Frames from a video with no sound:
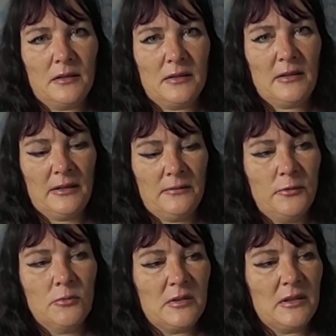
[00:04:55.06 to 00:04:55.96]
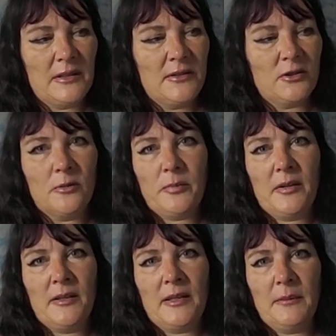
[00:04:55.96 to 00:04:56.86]
get the room cleaned up
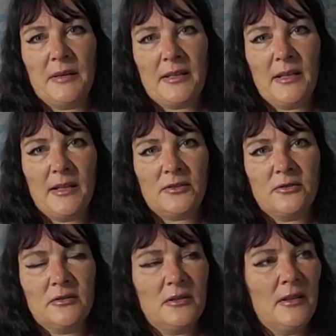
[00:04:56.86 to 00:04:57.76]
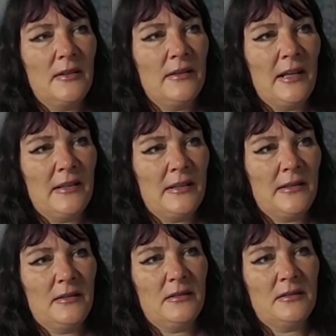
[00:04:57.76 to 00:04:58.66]
and get my car done, and then
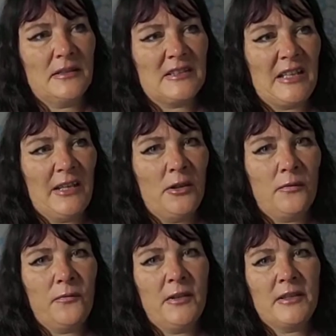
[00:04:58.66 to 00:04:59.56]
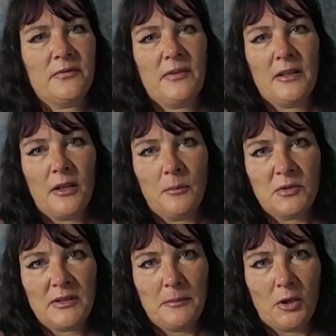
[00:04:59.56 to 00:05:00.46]
setting off first thing on
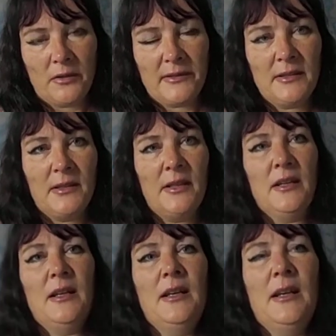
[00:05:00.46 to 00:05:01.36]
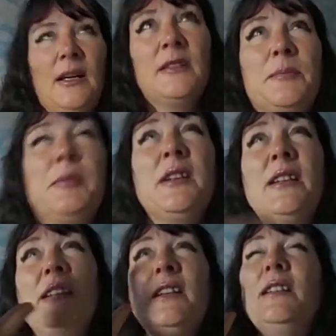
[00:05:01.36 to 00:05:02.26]
Monday morning. And
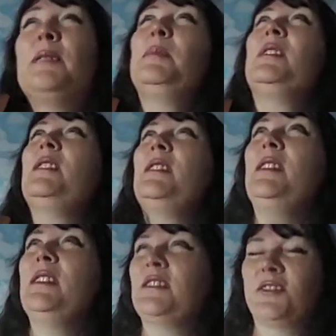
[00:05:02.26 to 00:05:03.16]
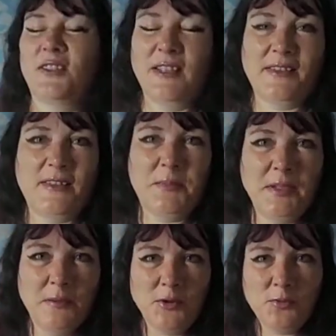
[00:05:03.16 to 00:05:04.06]
please, please don't let this be
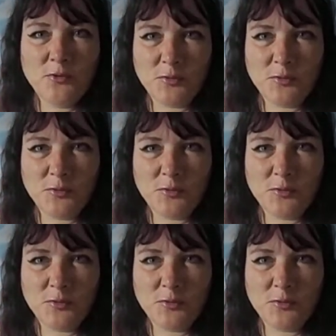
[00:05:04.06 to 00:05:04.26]
a huge